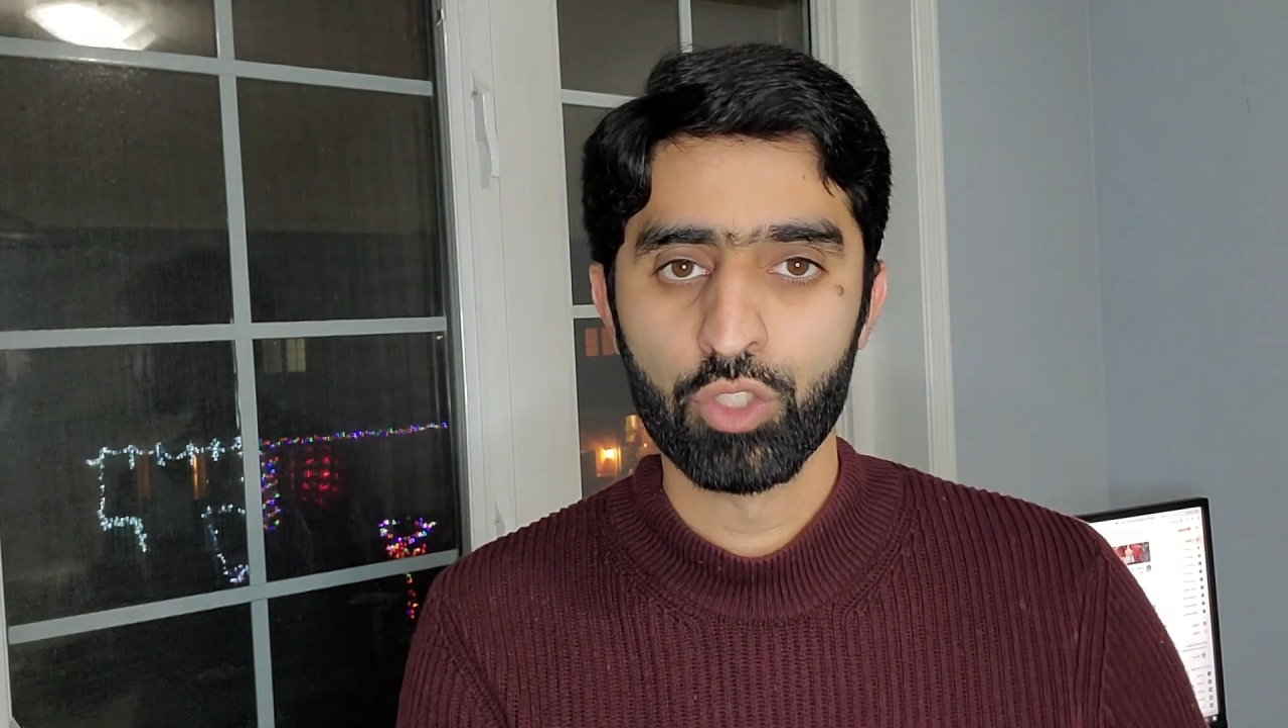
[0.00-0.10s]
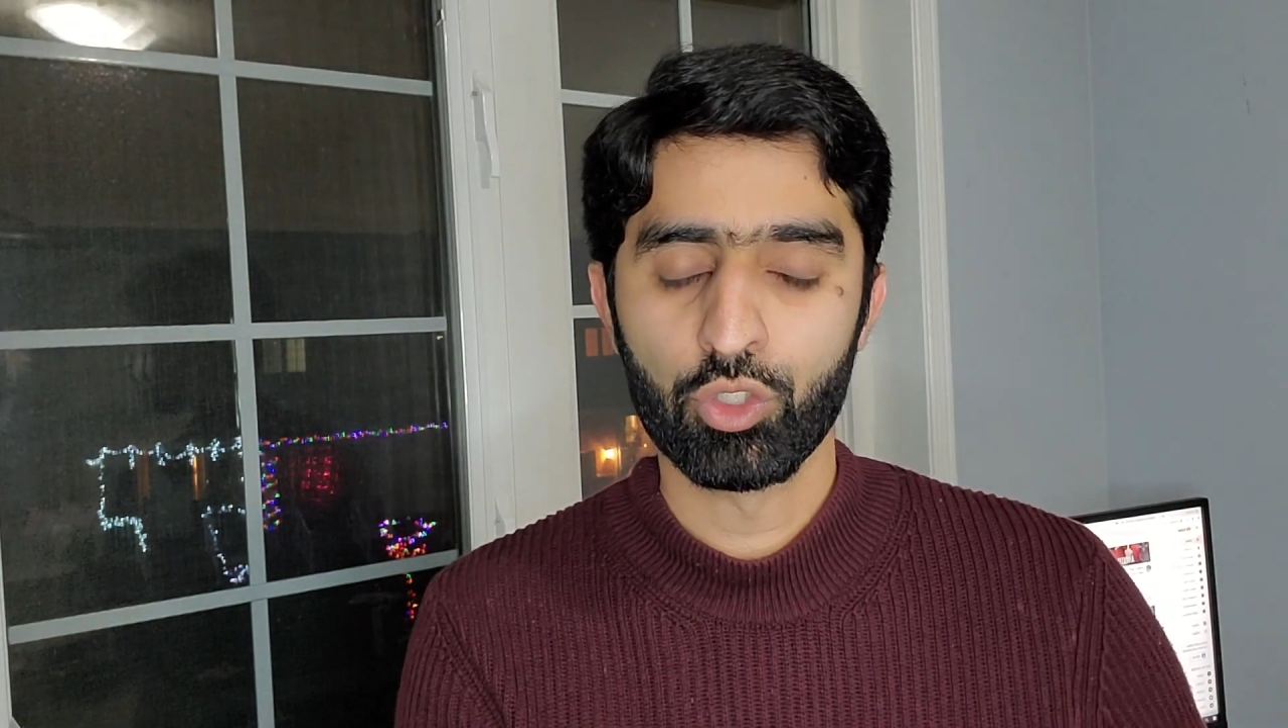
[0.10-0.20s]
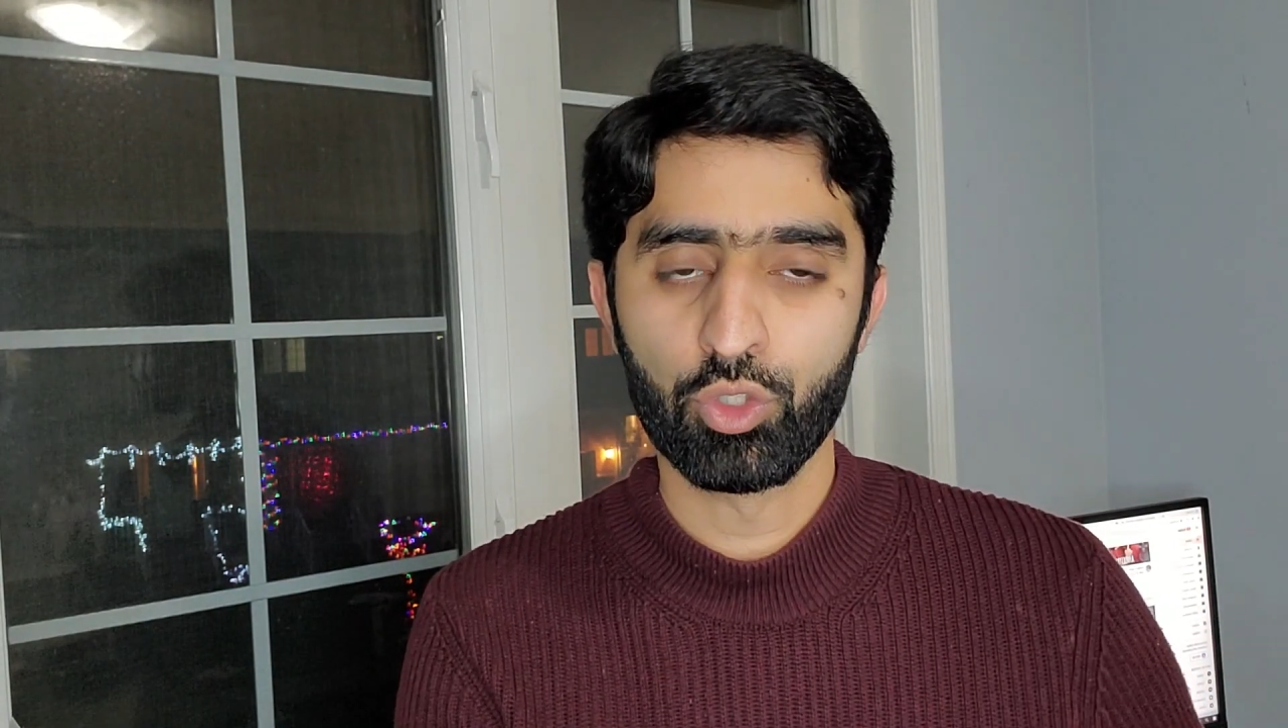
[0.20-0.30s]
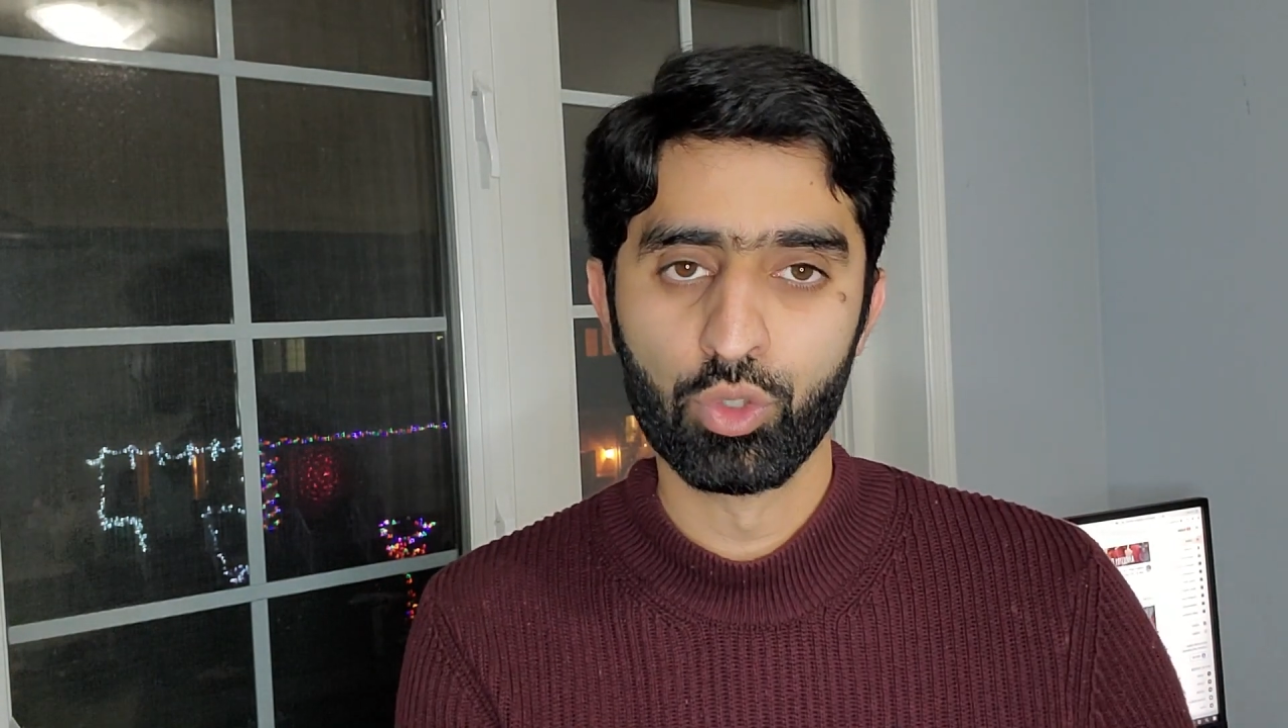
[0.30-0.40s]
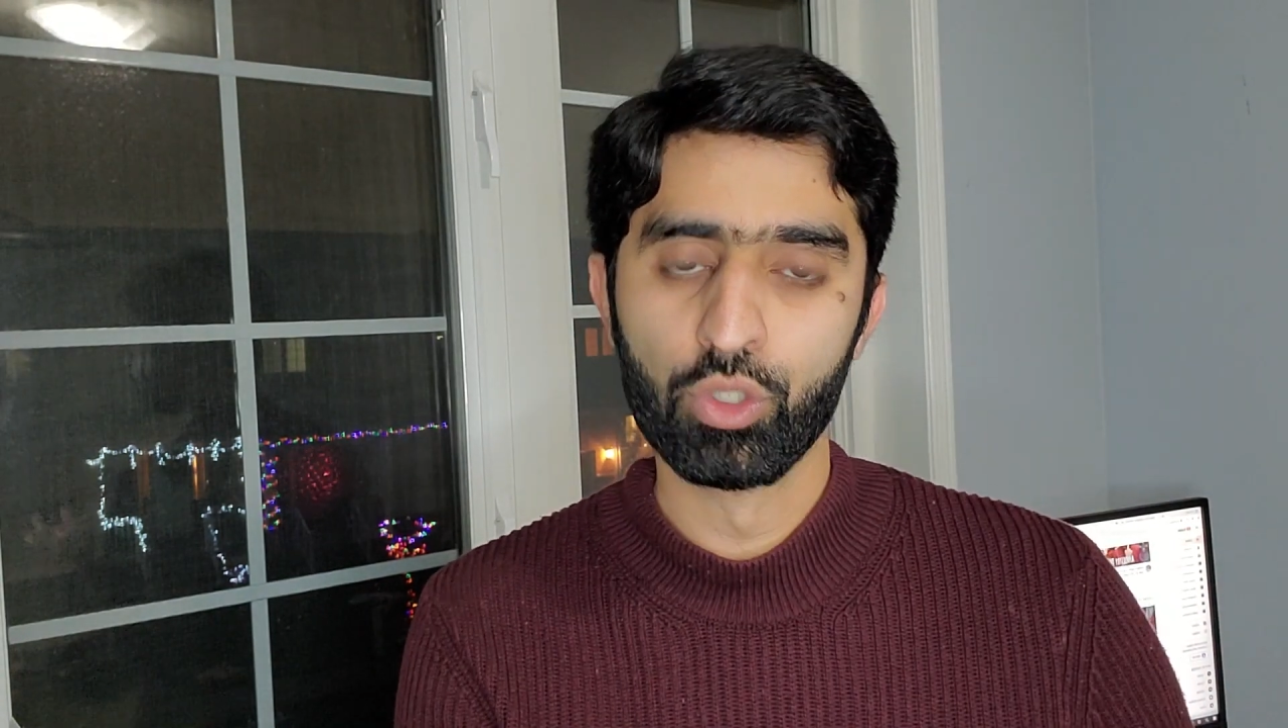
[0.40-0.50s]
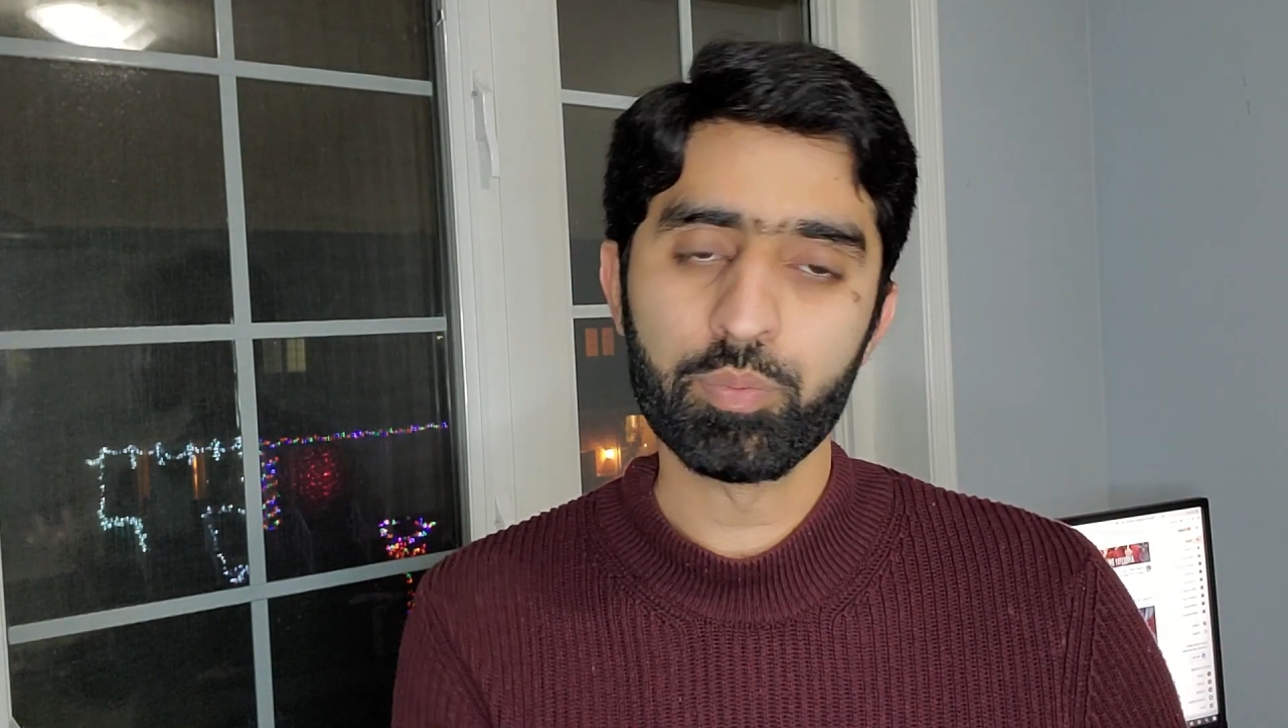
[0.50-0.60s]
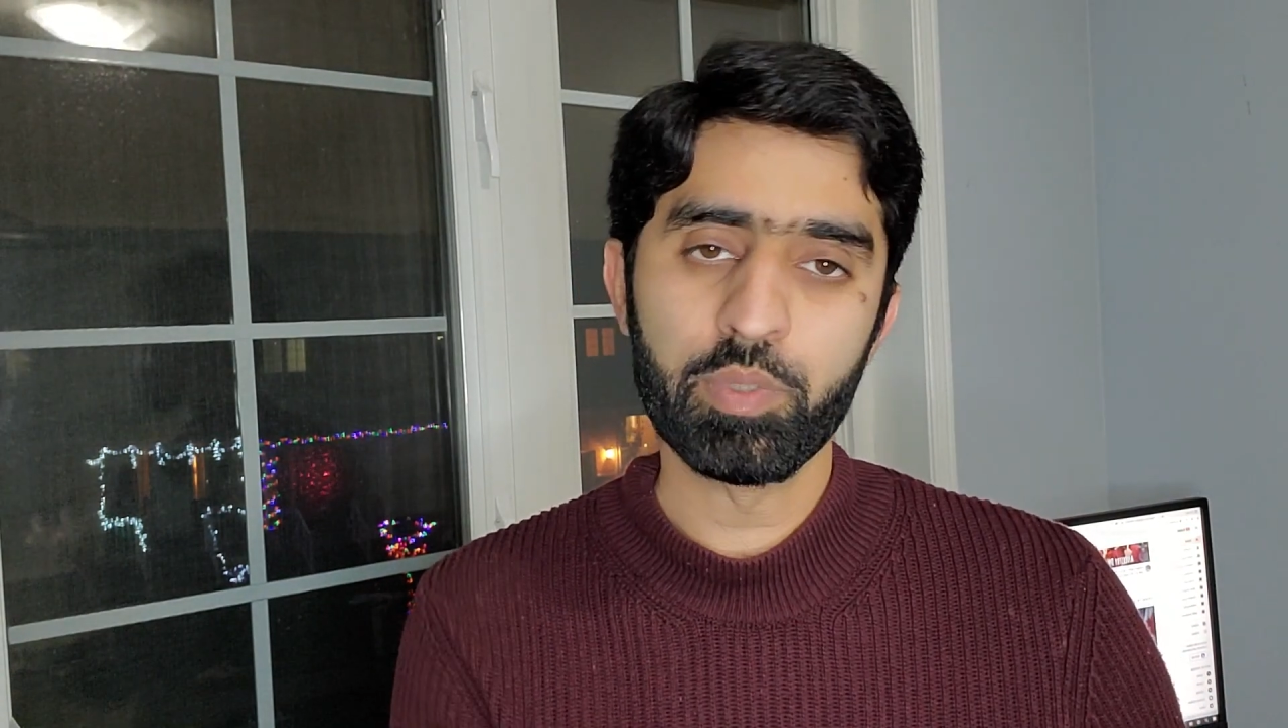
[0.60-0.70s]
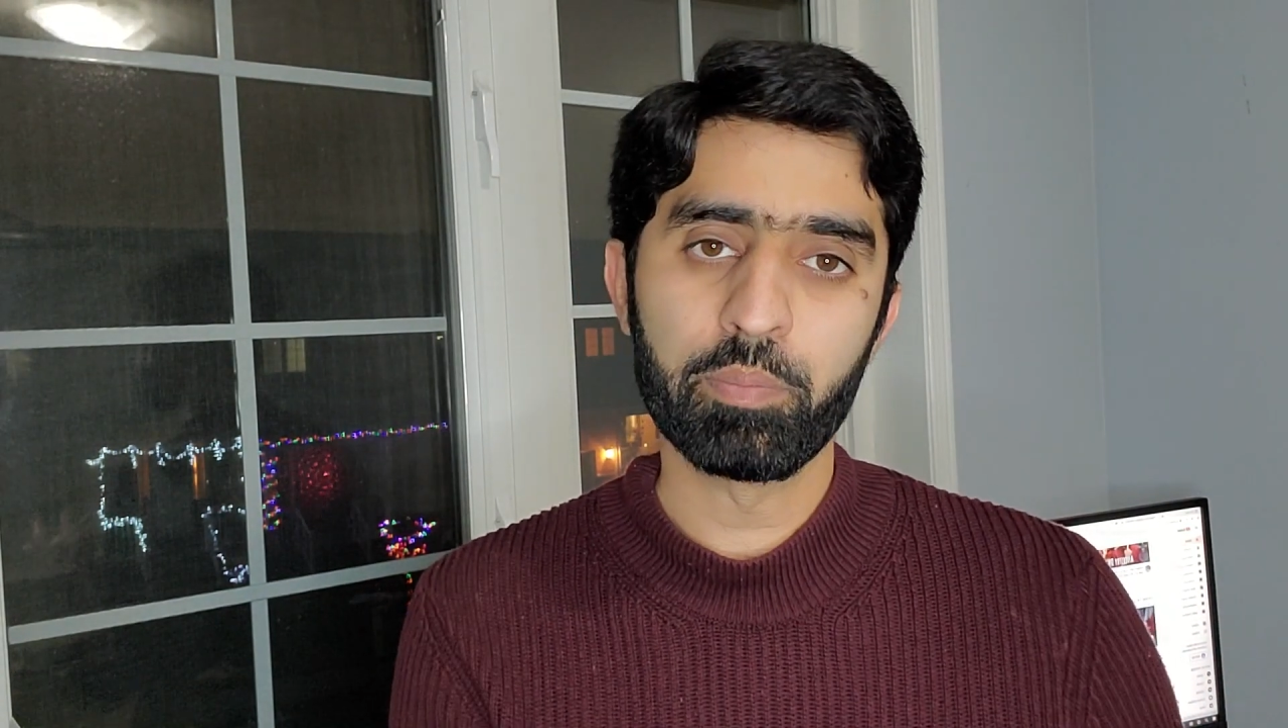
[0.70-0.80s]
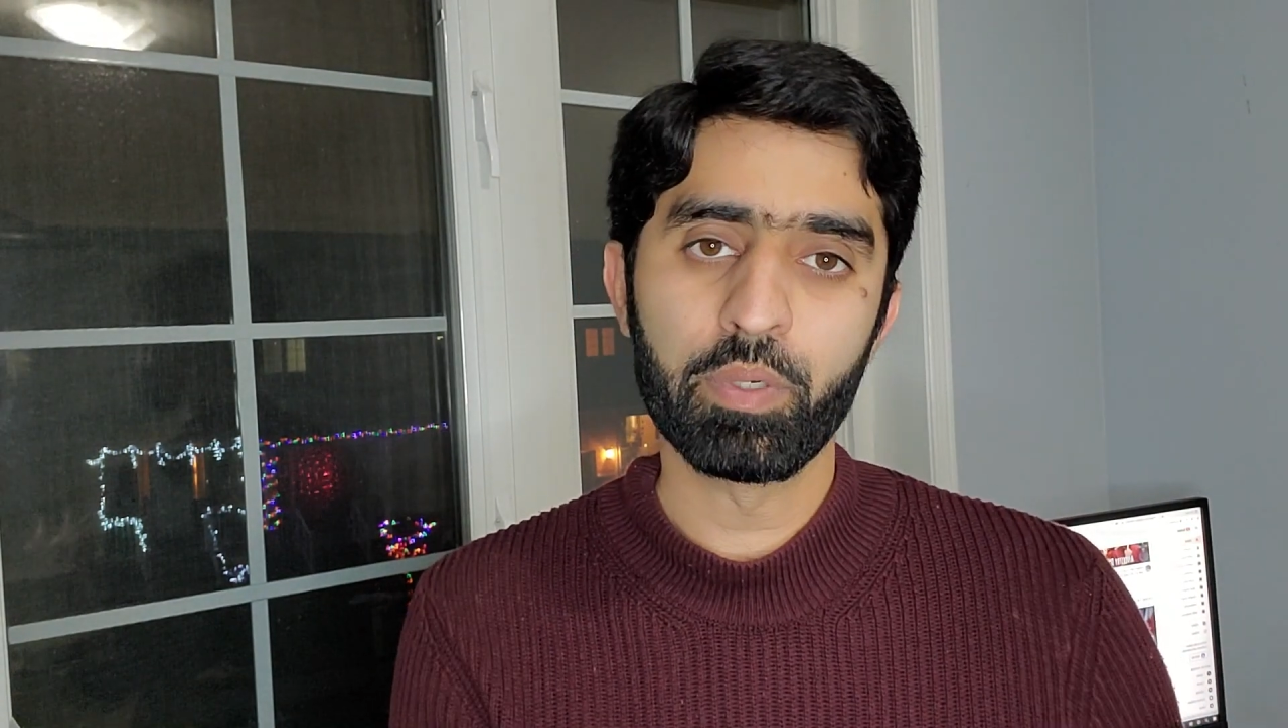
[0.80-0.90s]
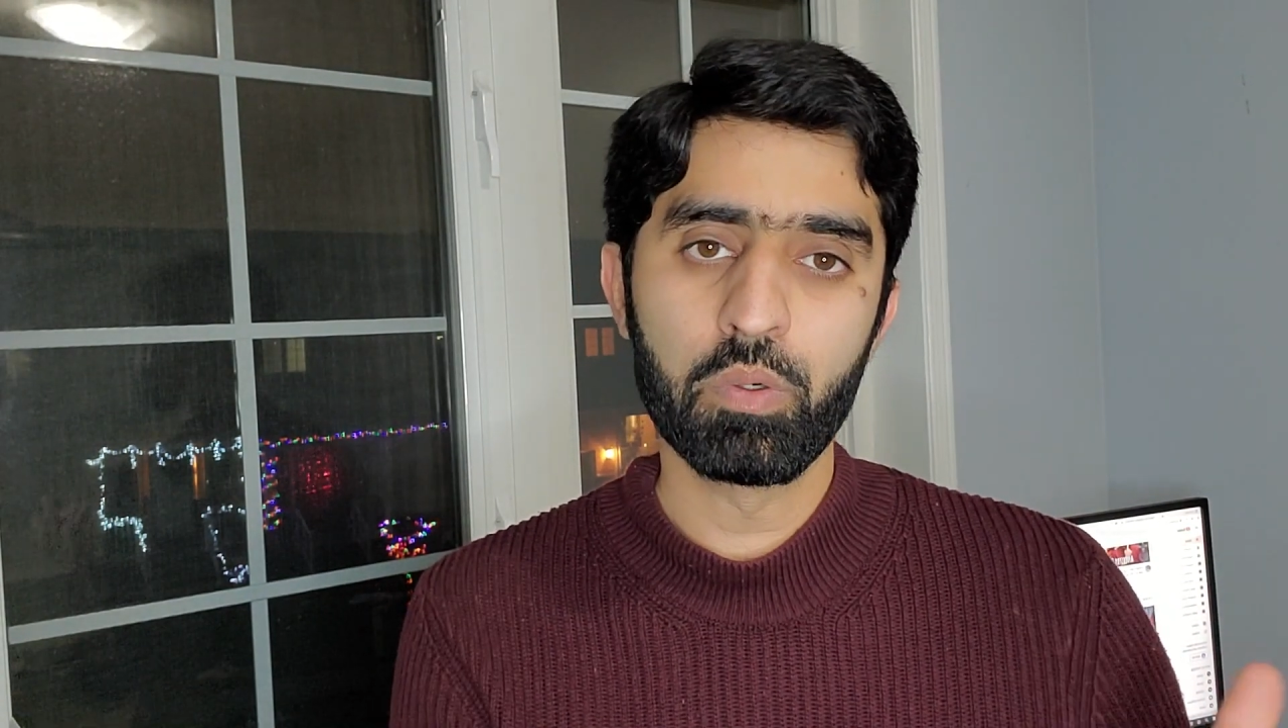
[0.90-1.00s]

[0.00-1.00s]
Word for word: So those people